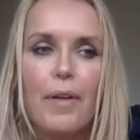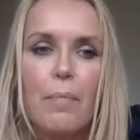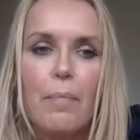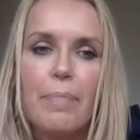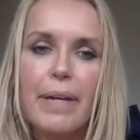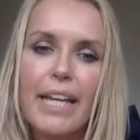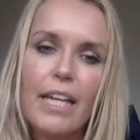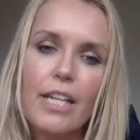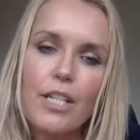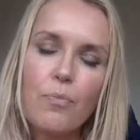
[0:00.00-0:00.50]

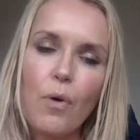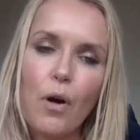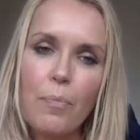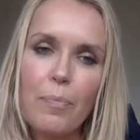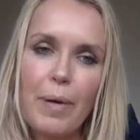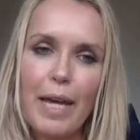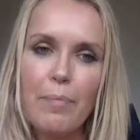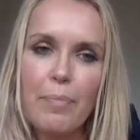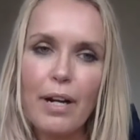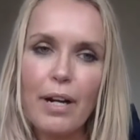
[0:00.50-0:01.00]
Because what
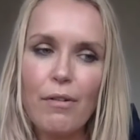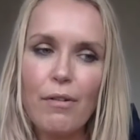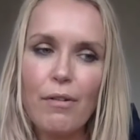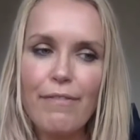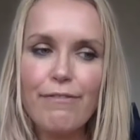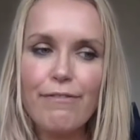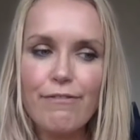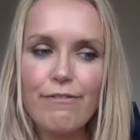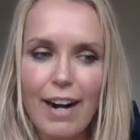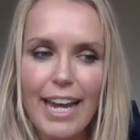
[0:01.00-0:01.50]
people are
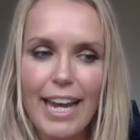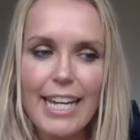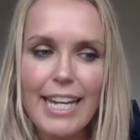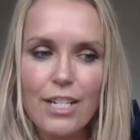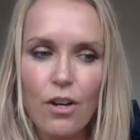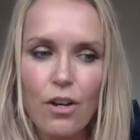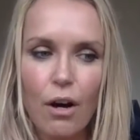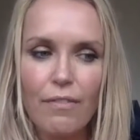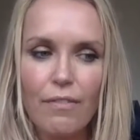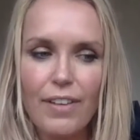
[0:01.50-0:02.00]
afraid
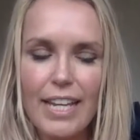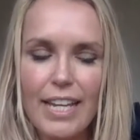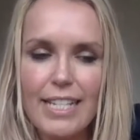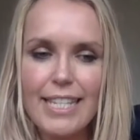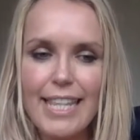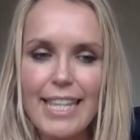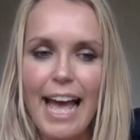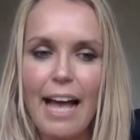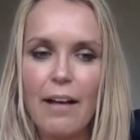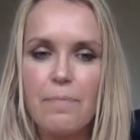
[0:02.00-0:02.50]
of is
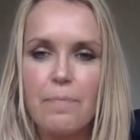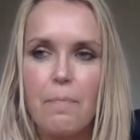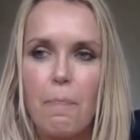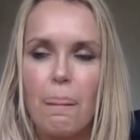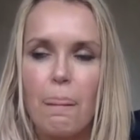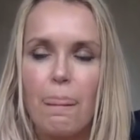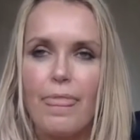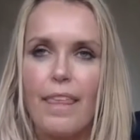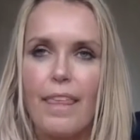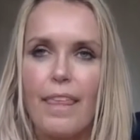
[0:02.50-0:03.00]
that
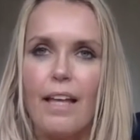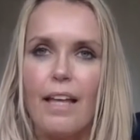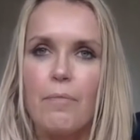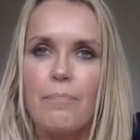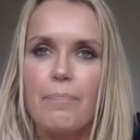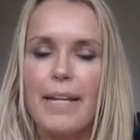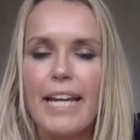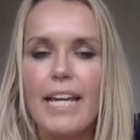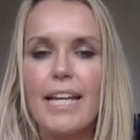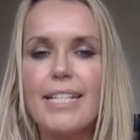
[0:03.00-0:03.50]

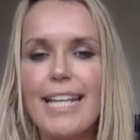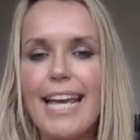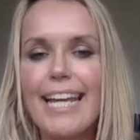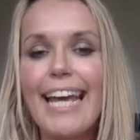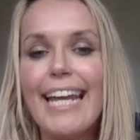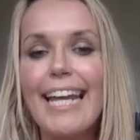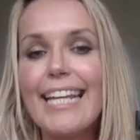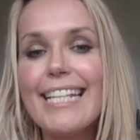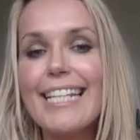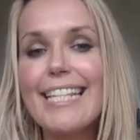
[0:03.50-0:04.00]
because they're
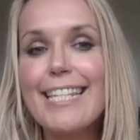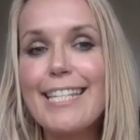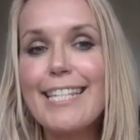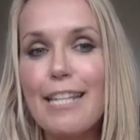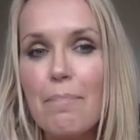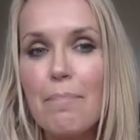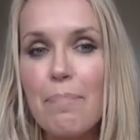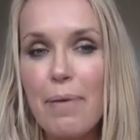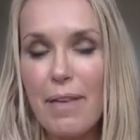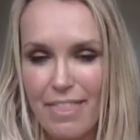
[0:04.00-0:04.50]
getting
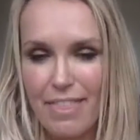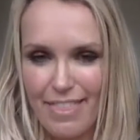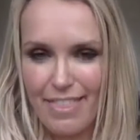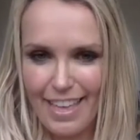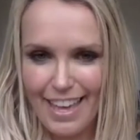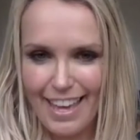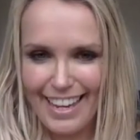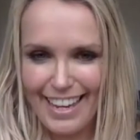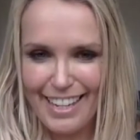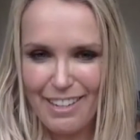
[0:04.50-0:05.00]

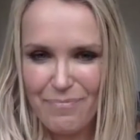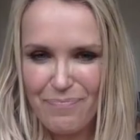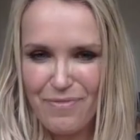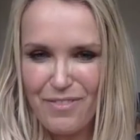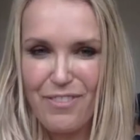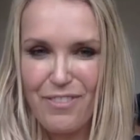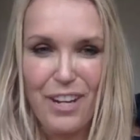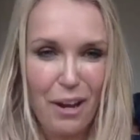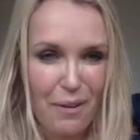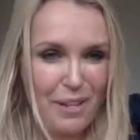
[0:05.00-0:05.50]
sympathy
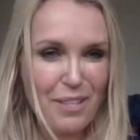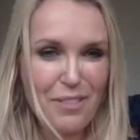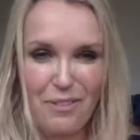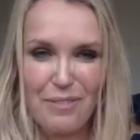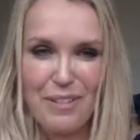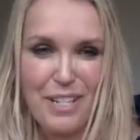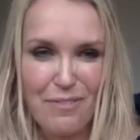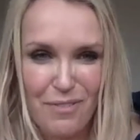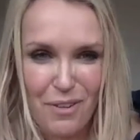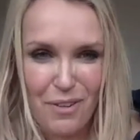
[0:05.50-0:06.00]
for going through a
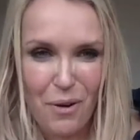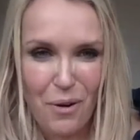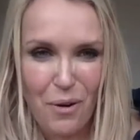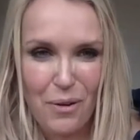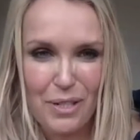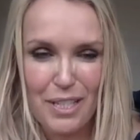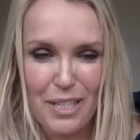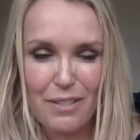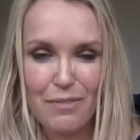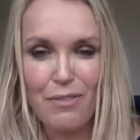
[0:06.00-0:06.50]

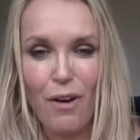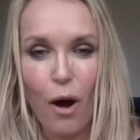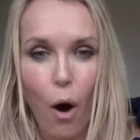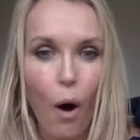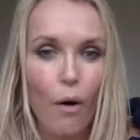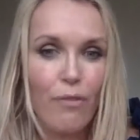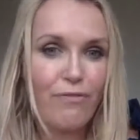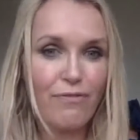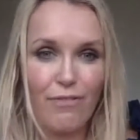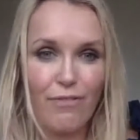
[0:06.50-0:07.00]
divorce of
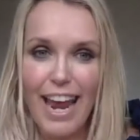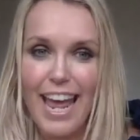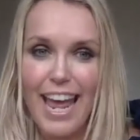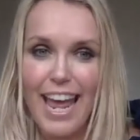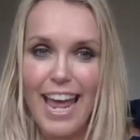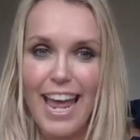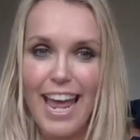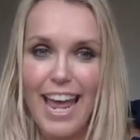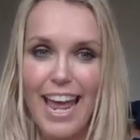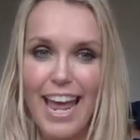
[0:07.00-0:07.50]

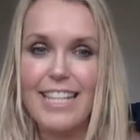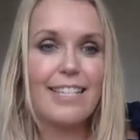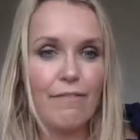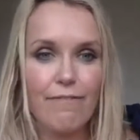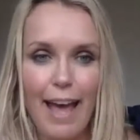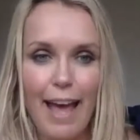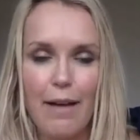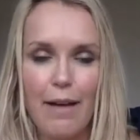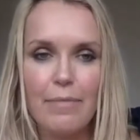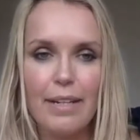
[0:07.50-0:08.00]
friends
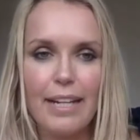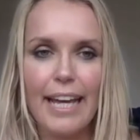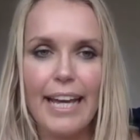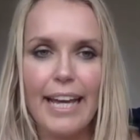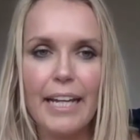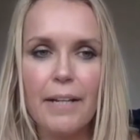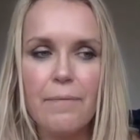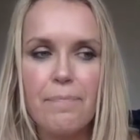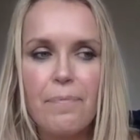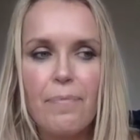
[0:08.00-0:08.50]
and
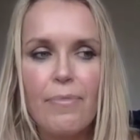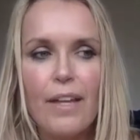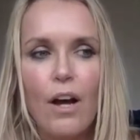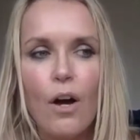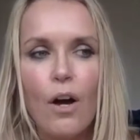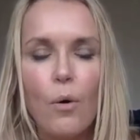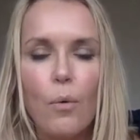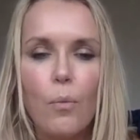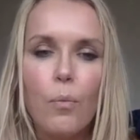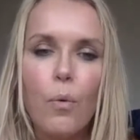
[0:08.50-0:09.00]
family,
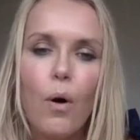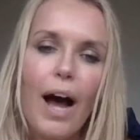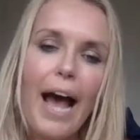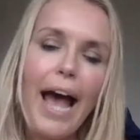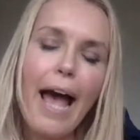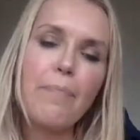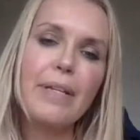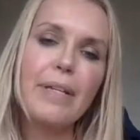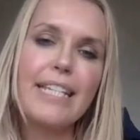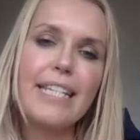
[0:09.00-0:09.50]
what
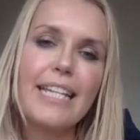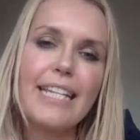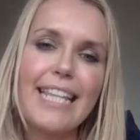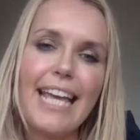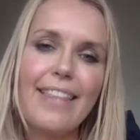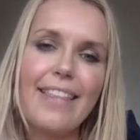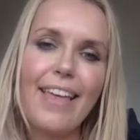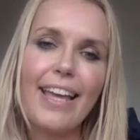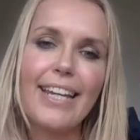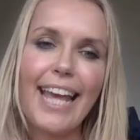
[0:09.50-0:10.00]
happens is
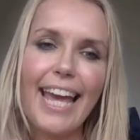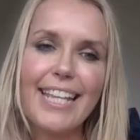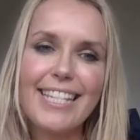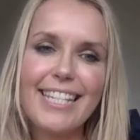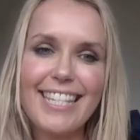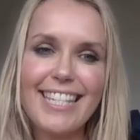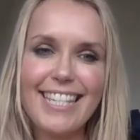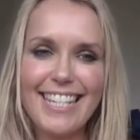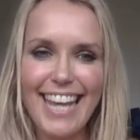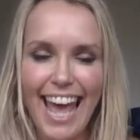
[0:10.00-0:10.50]
they then get
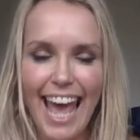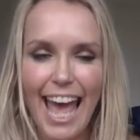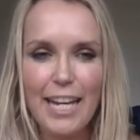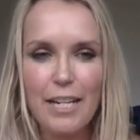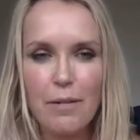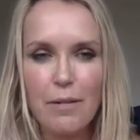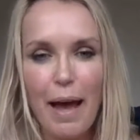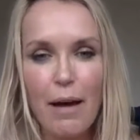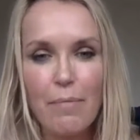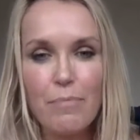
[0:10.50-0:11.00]
scared
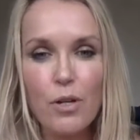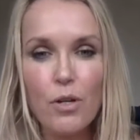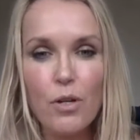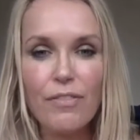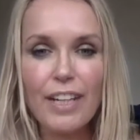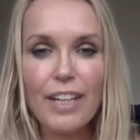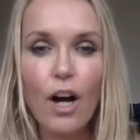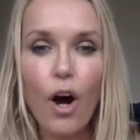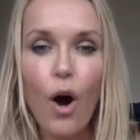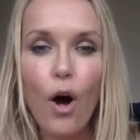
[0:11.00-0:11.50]
about
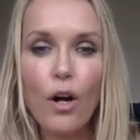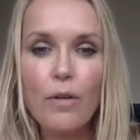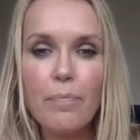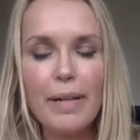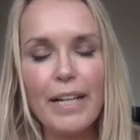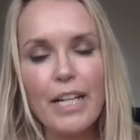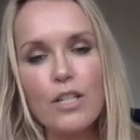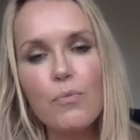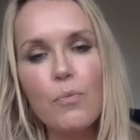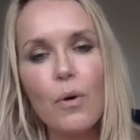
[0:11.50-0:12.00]
moving on,
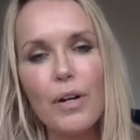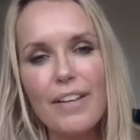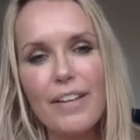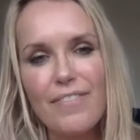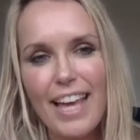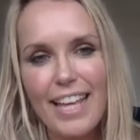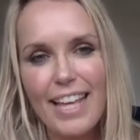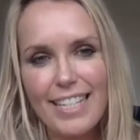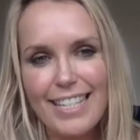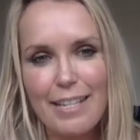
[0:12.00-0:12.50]
because what if
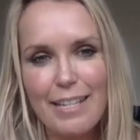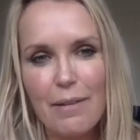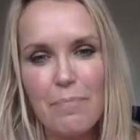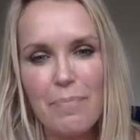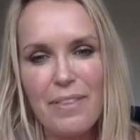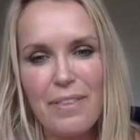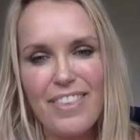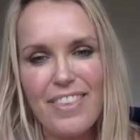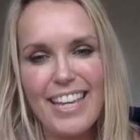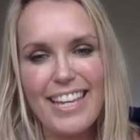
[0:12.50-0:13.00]
that
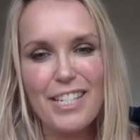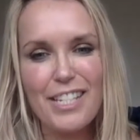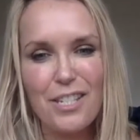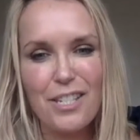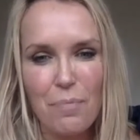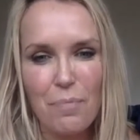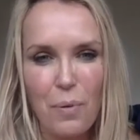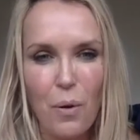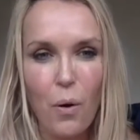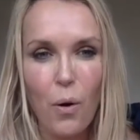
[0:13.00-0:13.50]
sympathy
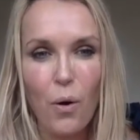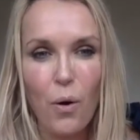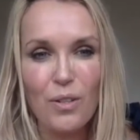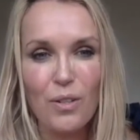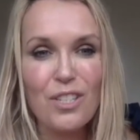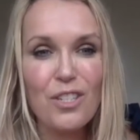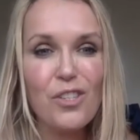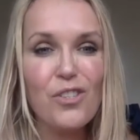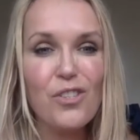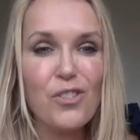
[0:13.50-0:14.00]
support
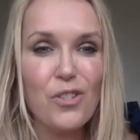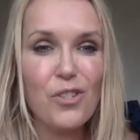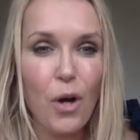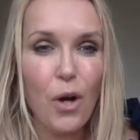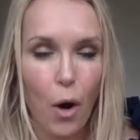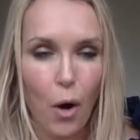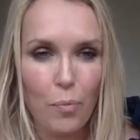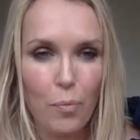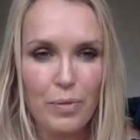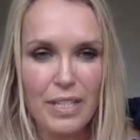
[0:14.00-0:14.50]

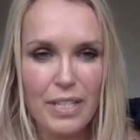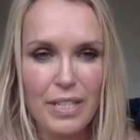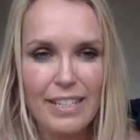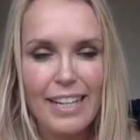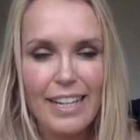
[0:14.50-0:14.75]
stops?